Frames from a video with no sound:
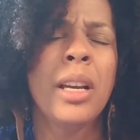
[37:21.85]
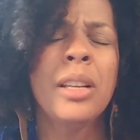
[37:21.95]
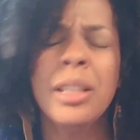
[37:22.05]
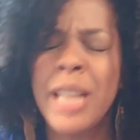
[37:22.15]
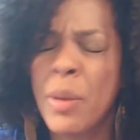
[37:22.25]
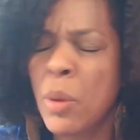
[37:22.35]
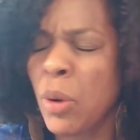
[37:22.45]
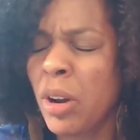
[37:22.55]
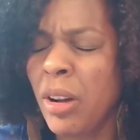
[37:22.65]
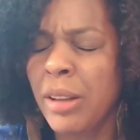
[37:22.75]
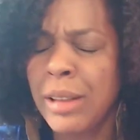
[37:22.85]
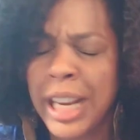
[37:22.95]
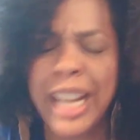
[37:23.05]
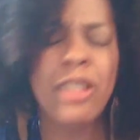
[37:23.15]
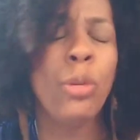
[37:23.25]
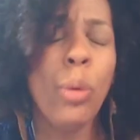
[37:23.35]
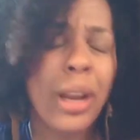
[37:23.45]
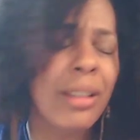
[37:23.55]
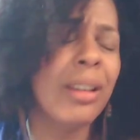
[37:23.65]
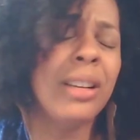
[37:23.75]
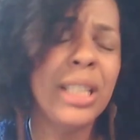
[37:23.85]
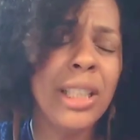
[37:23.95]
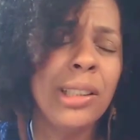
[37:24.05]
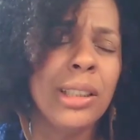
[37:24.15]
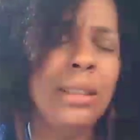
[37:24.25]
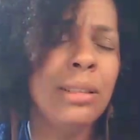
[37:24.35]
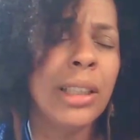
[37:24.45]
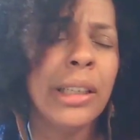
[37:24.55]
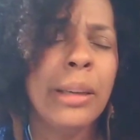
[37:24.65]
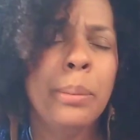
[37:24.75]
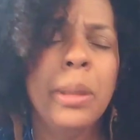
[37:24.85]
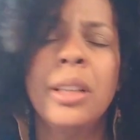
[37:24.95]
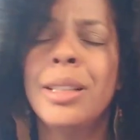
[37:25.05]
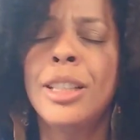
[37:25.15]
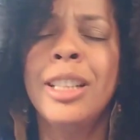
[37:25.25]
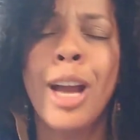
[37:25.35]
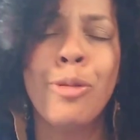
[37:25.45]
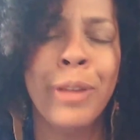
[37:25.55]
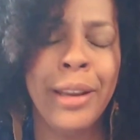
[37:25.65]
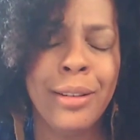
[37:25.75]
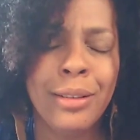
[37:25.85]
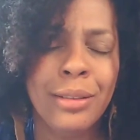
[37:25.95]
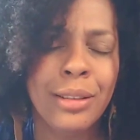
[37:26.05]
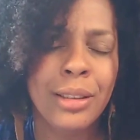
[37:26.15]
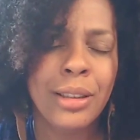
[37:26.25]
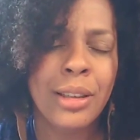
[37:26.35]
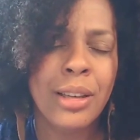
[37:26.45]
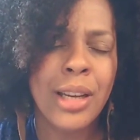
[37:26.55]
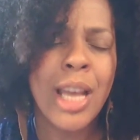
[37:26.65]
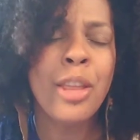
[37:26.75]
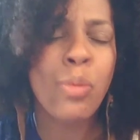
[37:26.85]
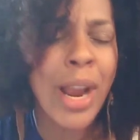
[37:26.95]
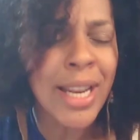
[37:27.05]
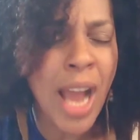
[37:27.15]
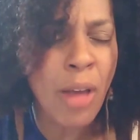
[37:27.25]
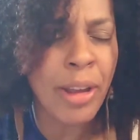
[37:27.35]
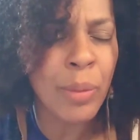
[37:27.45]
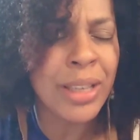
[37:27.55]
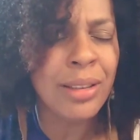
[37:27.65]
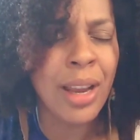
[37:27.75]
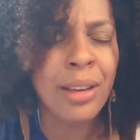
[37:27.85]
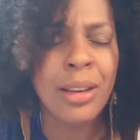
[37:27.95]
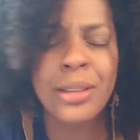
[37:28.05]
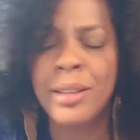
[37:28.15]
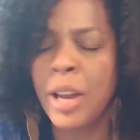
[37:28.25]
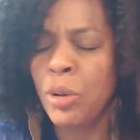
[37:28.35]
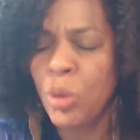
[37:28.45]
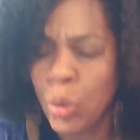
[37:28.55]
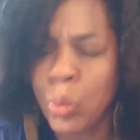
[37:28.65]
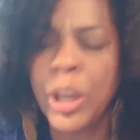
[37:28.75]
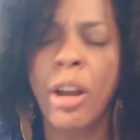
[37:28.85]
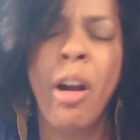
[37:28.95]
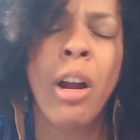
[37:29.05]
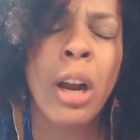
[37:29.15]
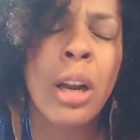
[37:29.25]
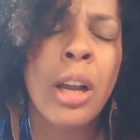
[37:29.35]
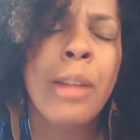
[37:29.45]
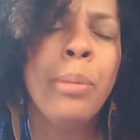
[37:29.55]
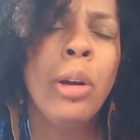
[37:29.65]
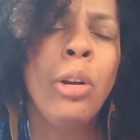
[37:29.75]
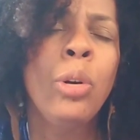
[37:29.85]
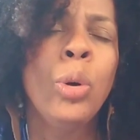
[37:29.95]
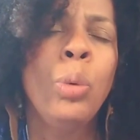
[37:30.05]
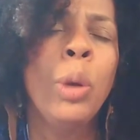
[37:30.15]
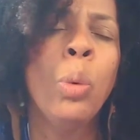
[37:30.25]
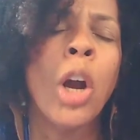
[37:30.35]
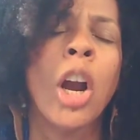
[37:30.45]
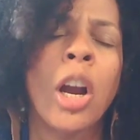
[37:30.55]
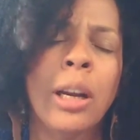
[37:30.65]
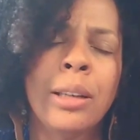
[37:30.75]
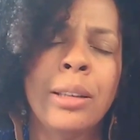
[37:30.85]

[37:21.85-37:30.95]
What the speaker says: Today we work on ignoring the condition because it's not real. And the right now that we stand in is not who we are, but who we were.